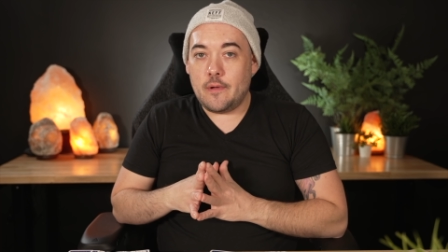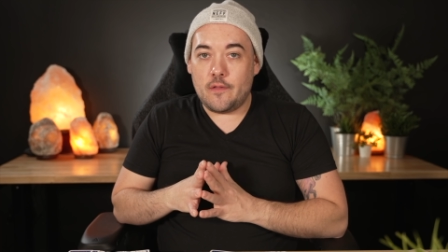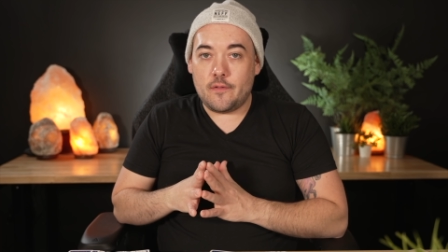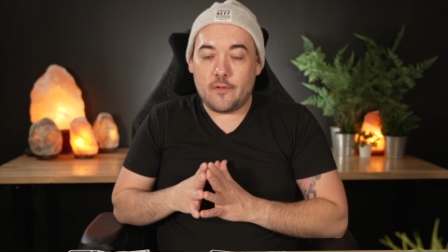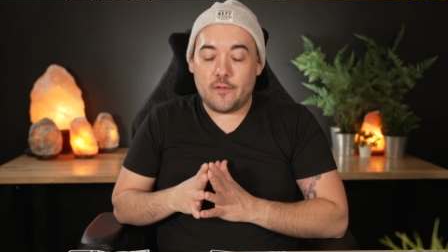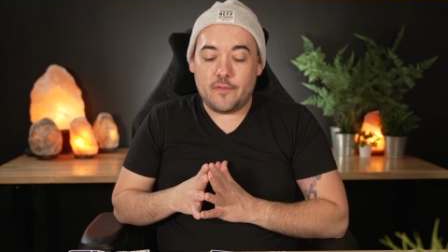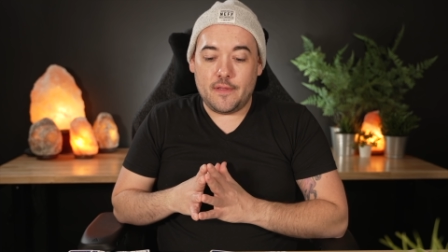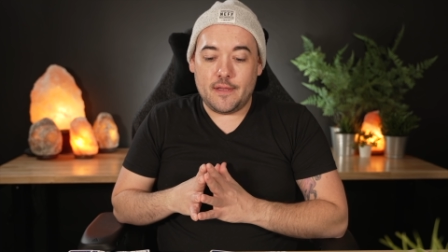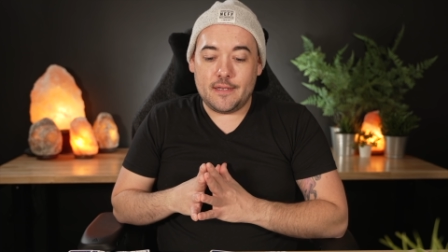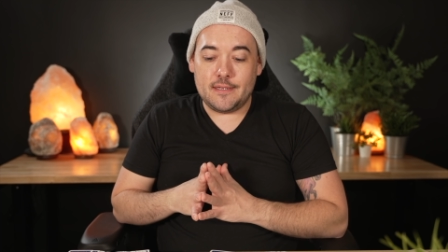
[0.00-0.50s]
other
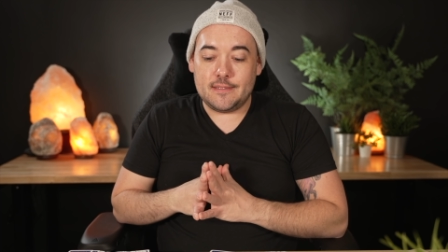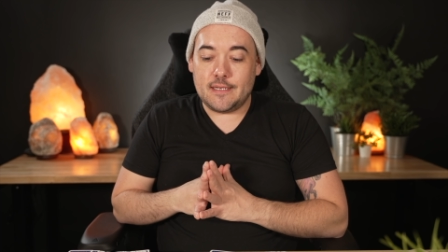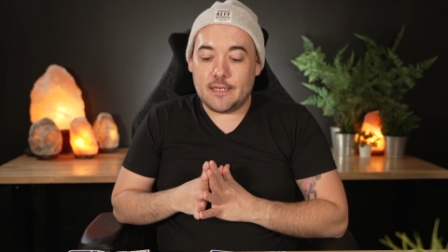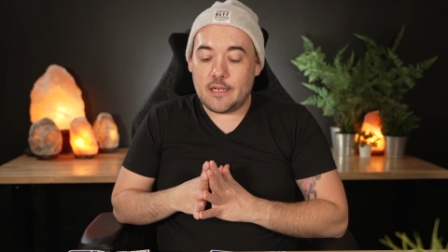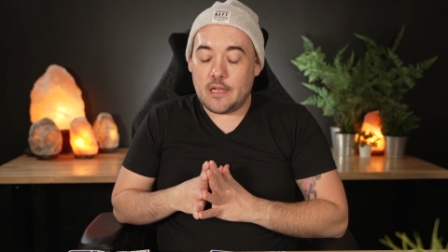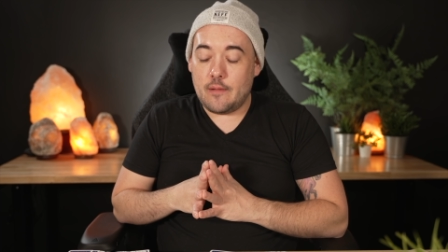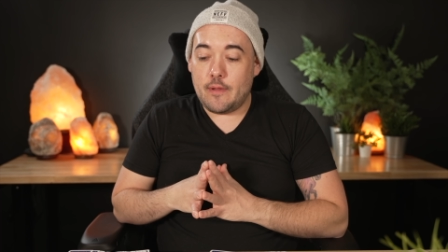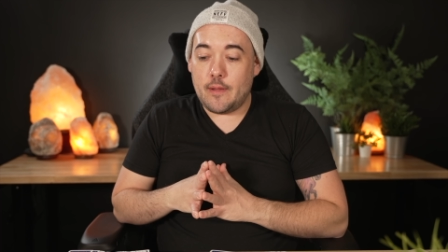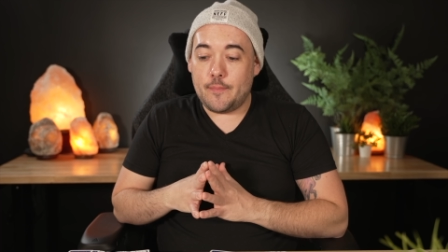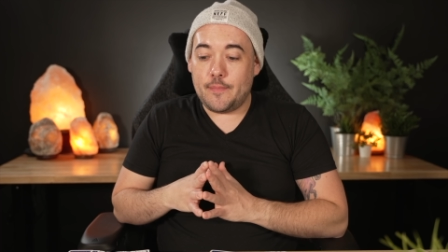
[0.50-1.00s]
things that
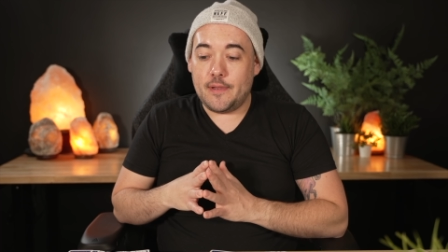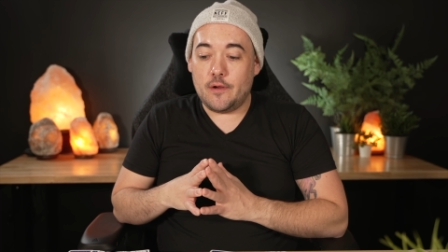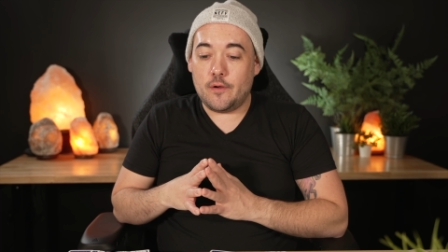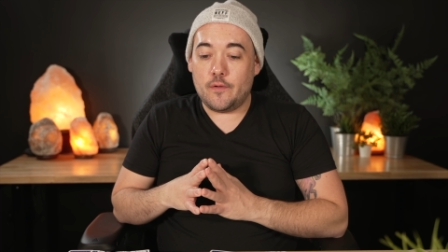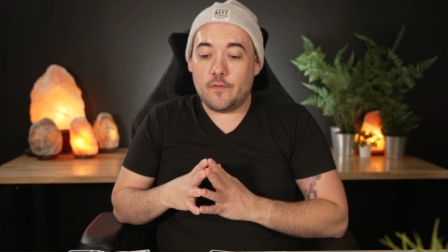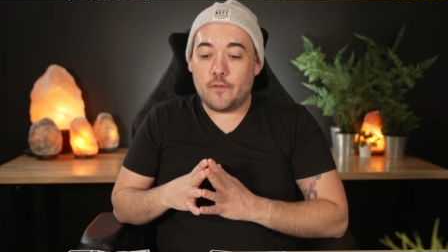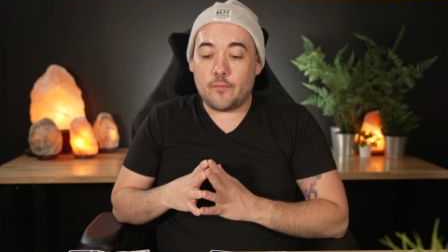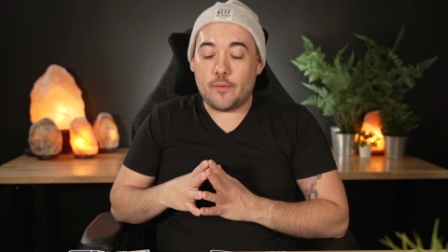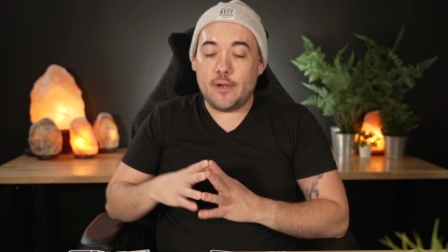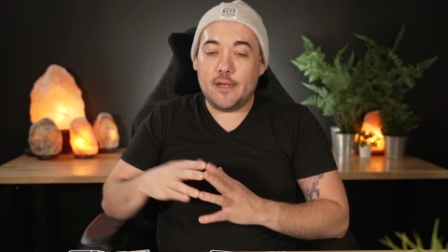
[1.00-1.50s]
come up here
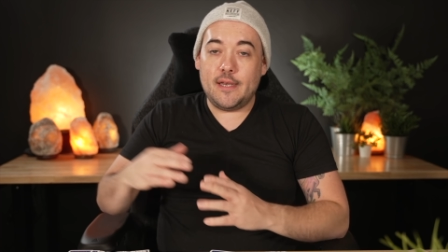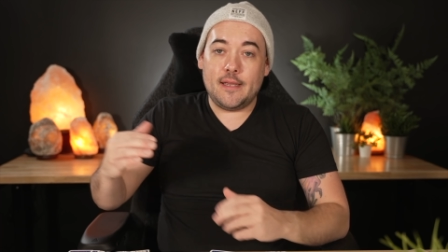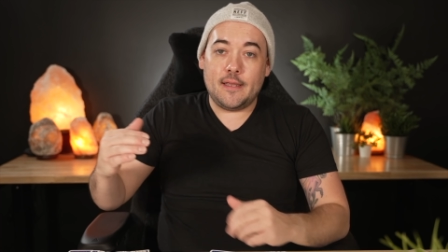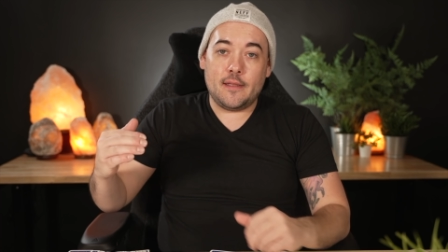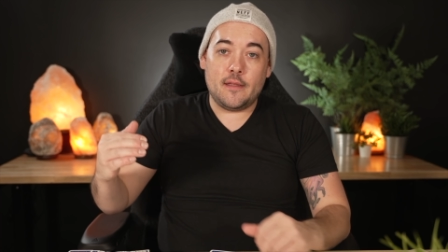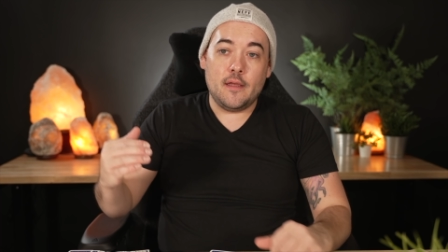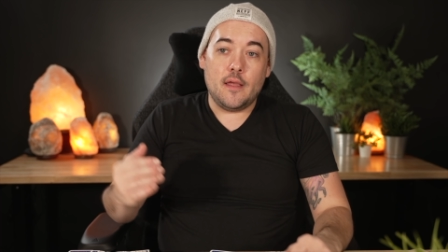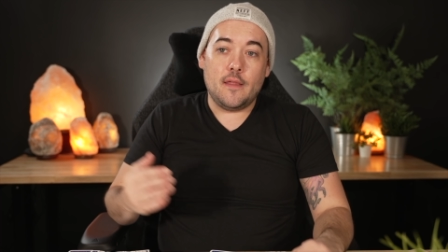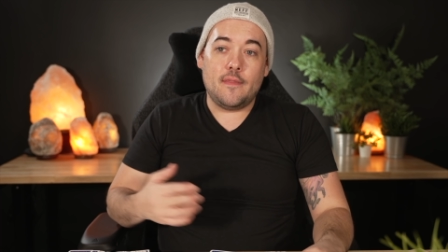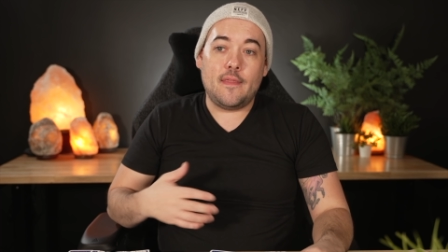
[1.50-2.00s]
in the reading
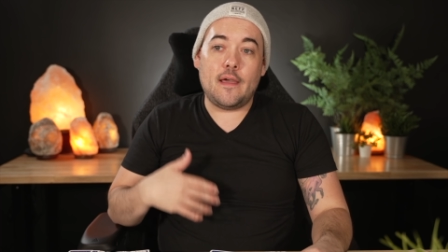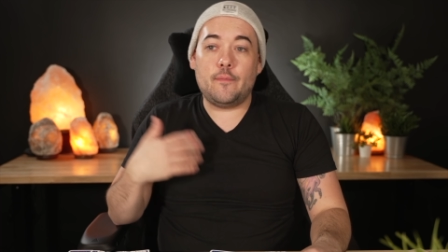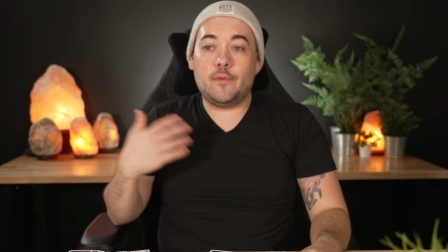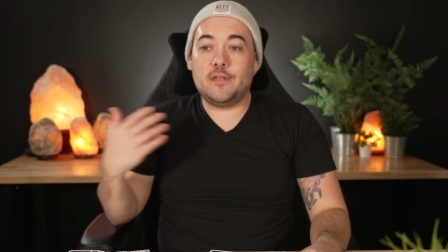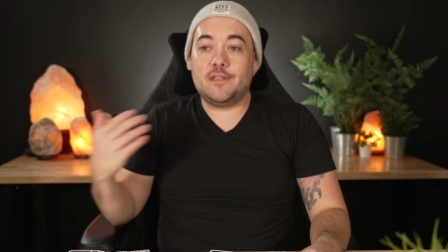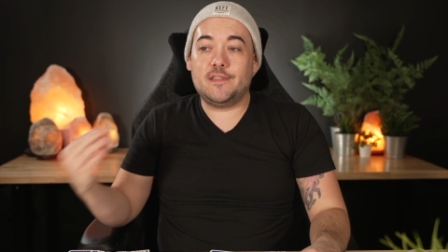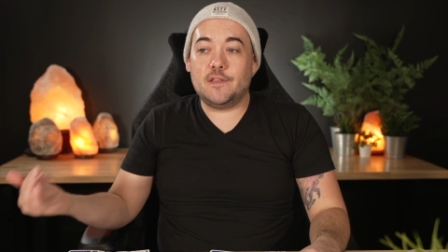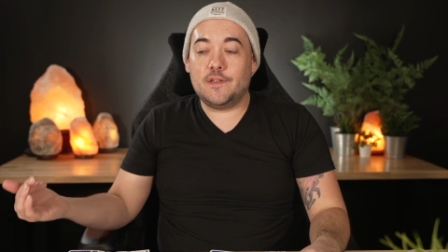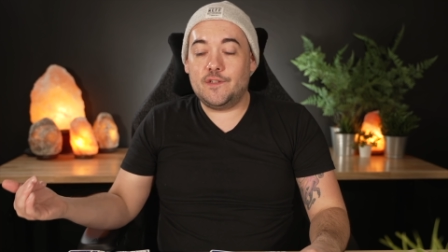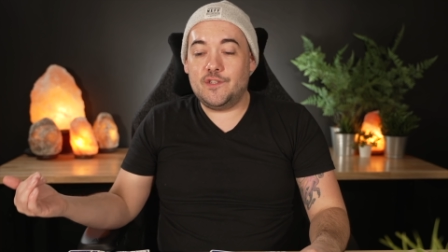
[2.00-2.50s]
that
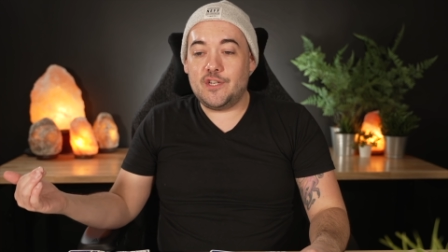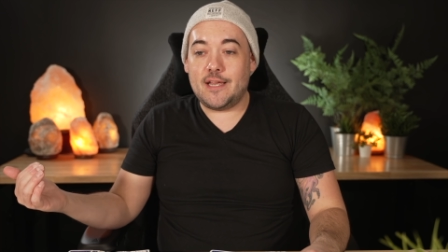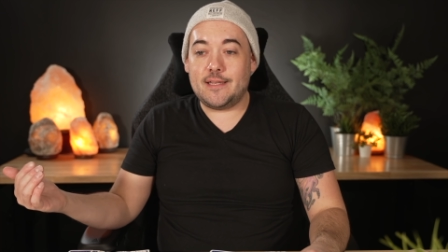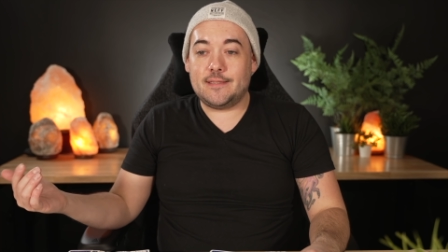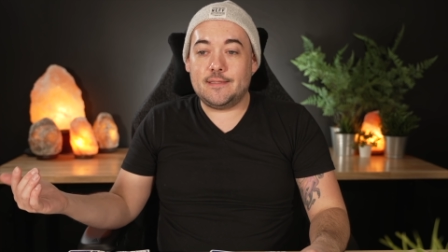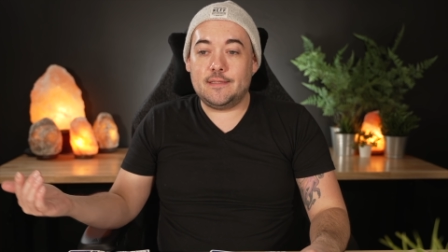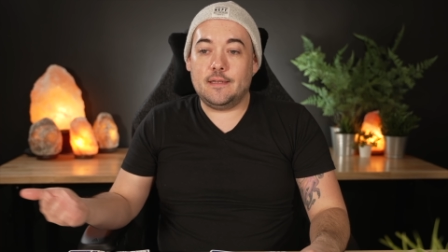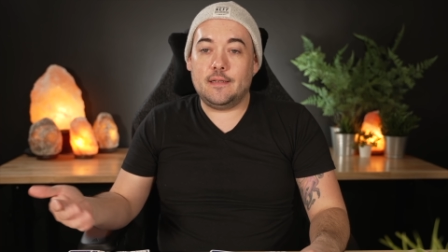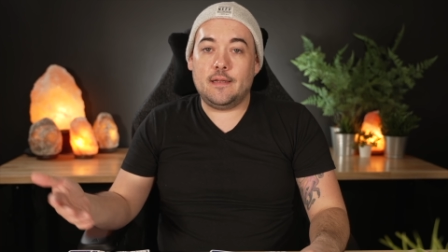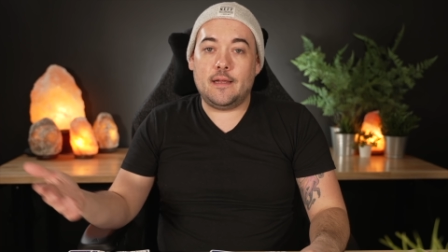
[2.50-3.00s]
would
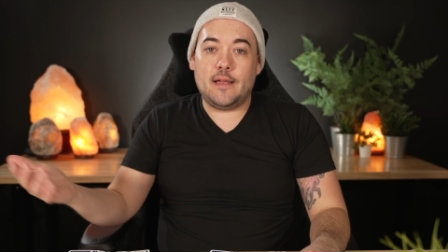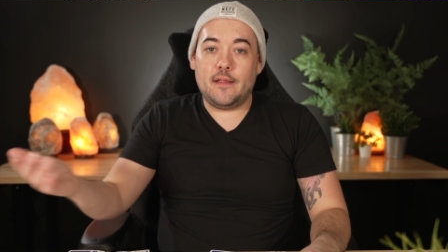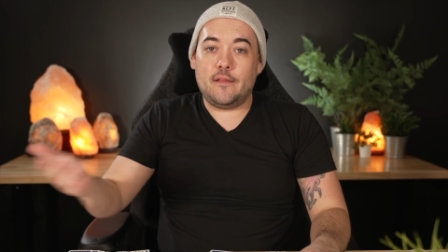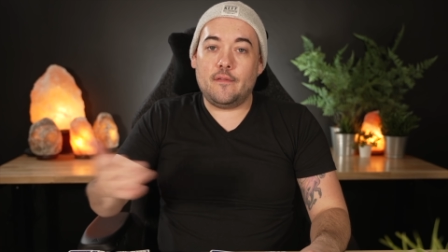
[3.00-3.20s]
suggest uh,